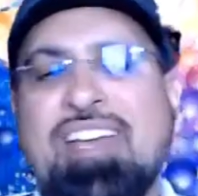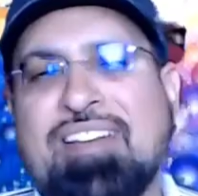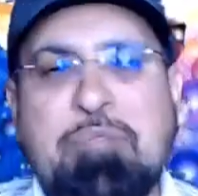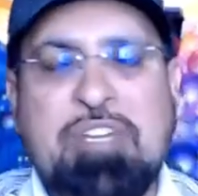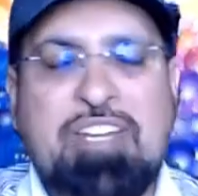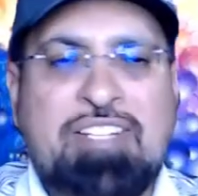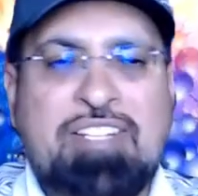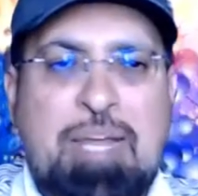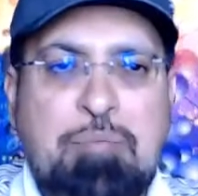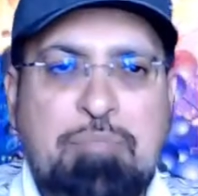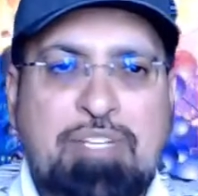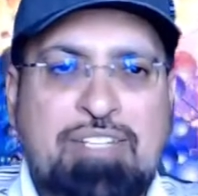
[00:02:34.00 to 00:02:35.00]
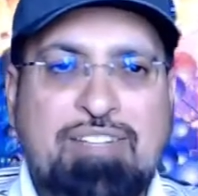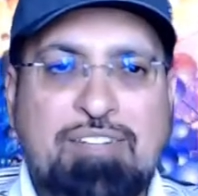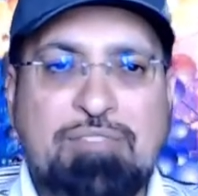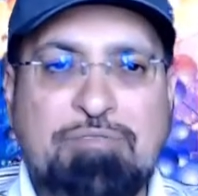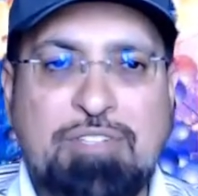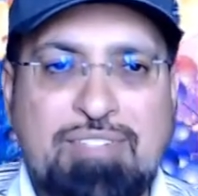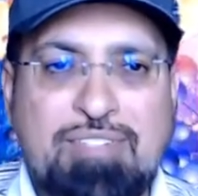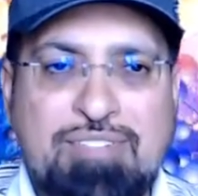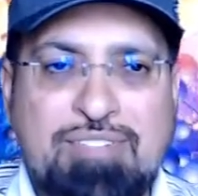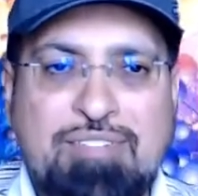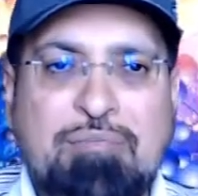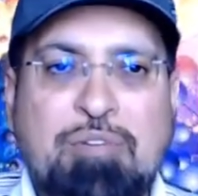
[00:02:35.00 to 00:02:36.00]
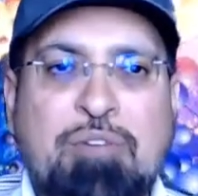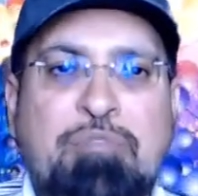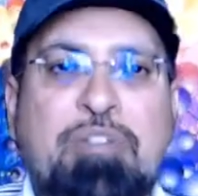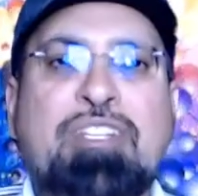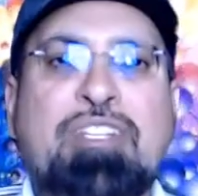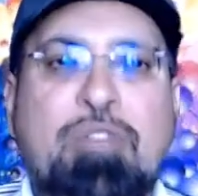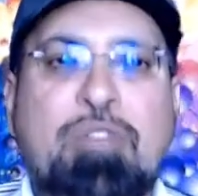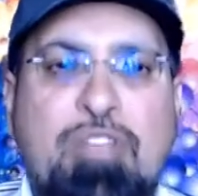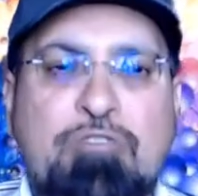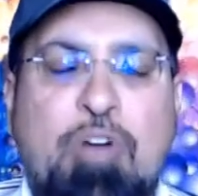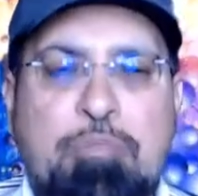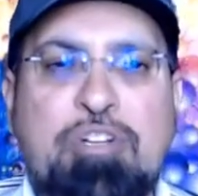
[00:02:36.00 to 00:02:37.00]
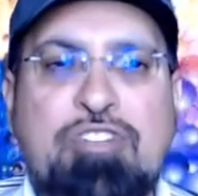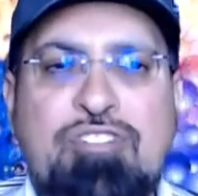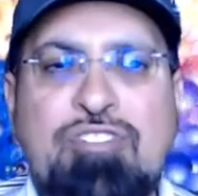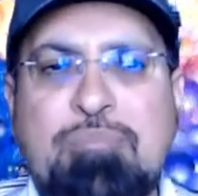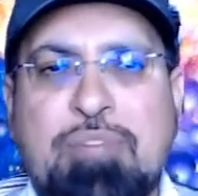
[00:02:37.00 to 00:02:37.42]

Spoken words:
I mean, it can be of a degree of competition,